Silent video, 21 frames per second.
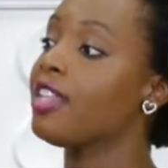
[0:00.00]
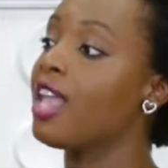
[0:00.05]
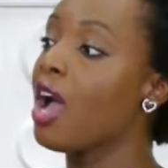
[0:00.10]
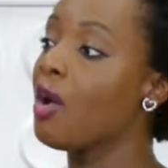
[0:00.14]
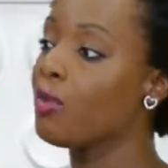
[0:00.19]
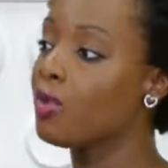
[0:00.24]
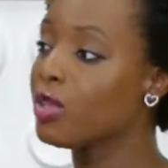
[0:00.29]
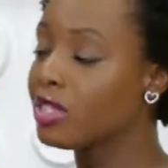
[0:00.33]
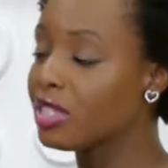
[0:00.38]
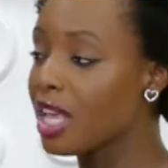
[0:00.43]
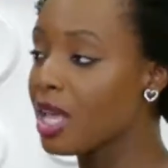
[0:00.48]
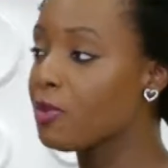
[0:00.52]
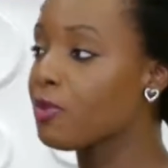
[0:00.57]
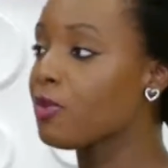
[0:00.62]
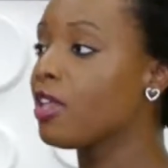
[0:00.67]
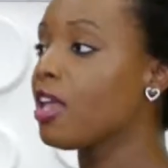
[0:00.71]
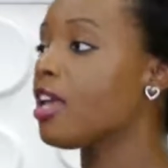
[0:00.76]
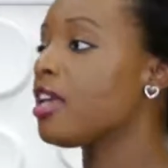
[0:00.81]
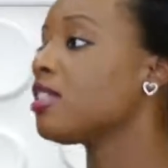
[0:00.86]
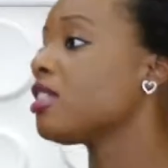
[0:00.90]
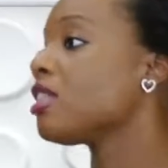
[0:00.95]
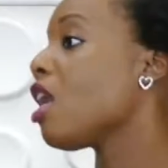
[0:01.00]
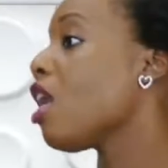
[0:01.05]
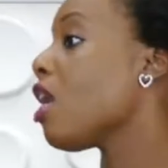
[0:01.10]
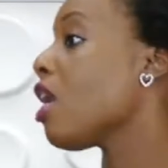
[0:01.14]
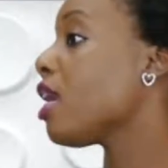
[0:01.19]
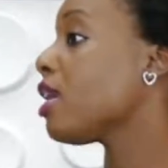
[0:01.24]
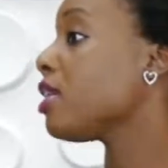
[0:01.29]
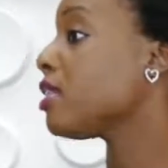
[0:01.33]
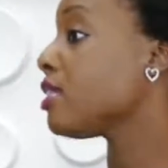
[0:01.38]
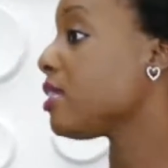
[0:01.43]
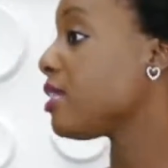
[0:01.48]
That will take place
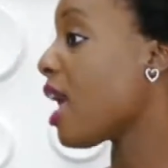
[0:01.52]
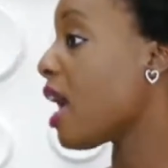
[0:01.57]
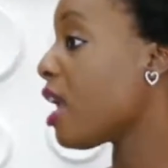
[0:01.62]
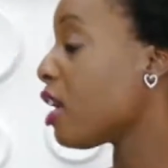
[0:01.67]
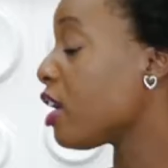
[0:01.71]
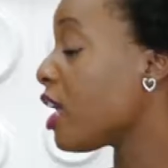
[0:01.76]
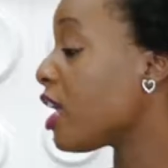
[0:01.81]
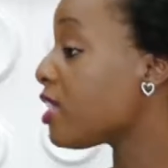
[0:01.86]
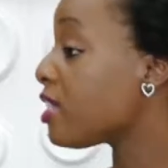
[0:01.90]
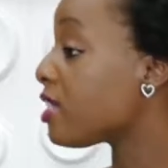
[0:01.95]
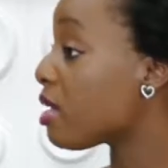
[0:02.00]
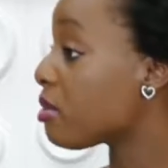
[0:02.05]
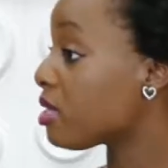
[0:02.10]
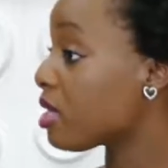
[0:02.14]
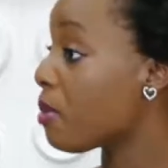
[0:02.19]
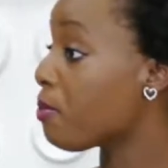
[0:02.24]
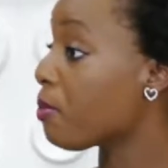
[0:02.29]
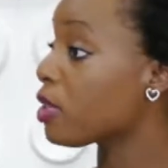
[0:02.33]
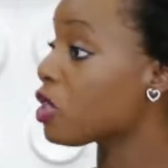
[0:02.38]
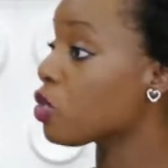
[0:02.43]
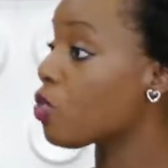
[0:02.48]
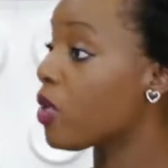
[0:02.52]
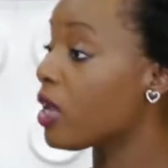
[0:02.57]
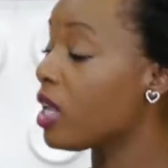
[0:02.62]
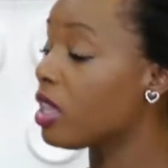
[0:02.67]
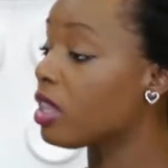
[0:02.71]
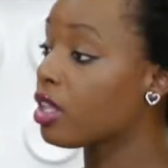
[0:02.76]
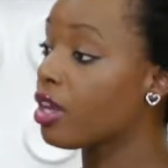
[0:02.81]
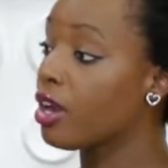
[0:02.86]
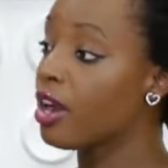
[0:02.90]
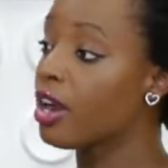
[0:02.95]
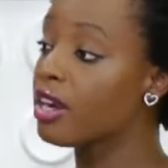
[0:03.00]
on Saturday, September
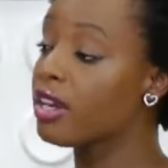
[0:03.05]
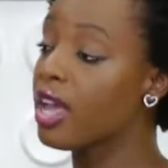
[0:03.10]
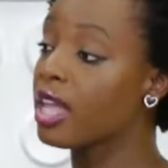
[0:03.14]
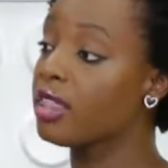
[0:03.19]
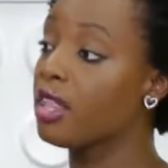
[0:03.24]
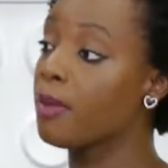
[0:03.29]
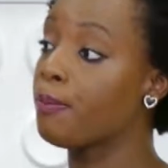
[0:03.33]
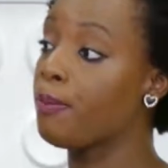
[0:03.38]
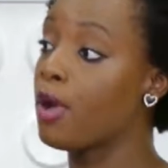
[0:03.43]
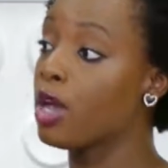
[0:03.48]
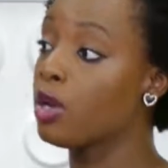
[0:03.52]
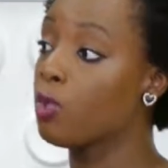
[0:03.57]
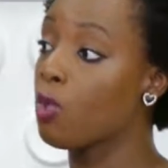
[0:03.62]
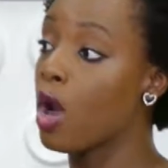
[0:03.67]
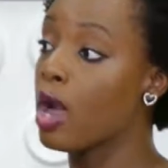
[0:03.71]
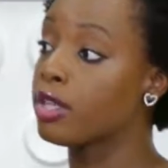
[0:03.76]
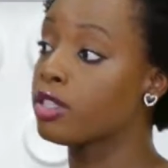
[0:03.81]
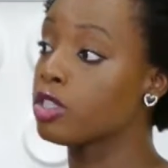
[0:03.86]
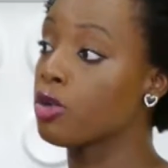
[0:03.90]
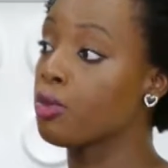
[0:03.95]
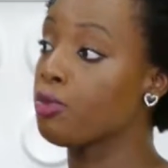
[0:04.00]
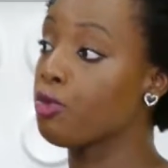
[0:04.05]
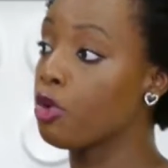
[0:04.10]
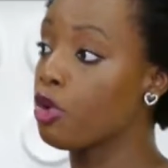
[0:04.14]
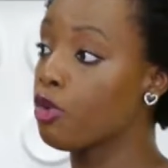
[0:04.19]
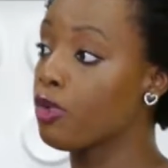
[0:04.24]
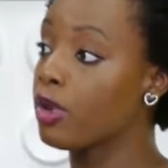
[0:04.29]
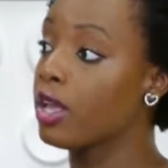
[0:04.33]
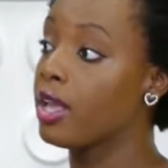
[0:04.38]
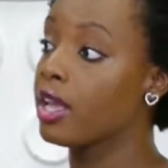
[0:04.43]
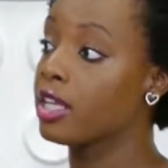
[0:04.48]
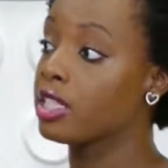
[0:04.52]
23rd at the Budweiser
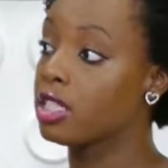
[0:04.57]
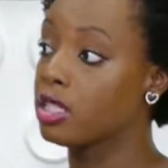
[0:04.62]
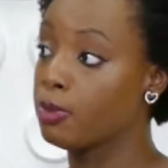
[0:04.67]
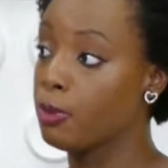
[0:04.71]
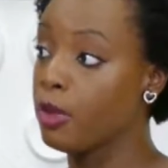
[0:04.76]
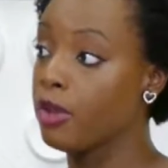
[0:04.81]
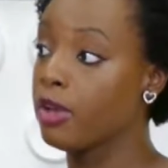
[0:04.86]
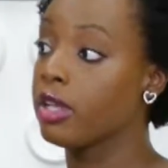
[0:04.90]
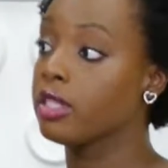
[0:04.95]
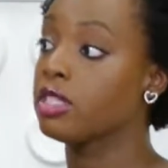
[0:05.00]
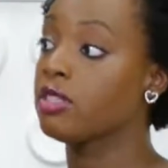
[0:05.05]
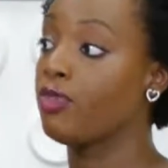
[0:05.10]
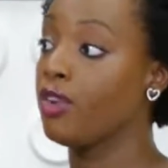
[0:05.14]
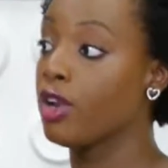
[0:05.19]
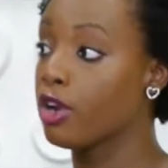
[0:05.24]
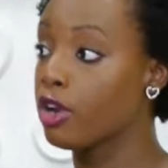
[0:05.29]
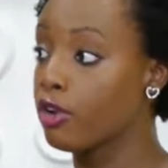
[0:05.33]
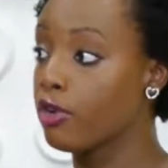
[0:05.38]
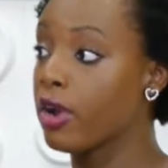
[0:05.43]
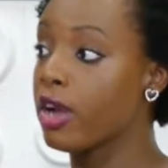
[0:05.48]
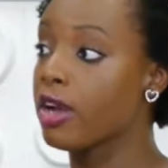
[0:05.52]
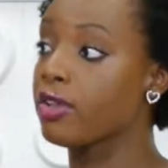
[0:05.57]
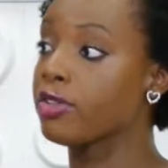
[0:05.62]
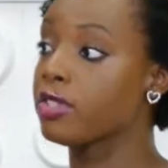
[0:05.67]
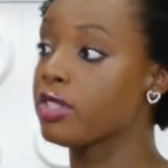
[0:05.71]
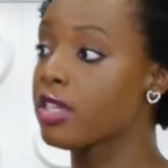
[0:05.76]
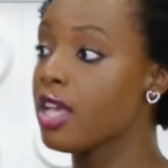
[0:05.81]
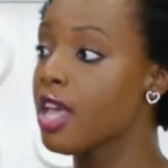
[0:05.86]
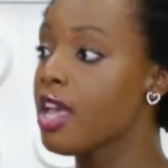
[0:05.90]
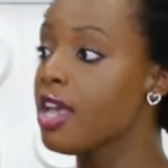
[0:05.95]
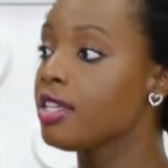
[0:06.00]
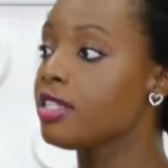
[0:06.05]
Brewery Experience Fairgrounds.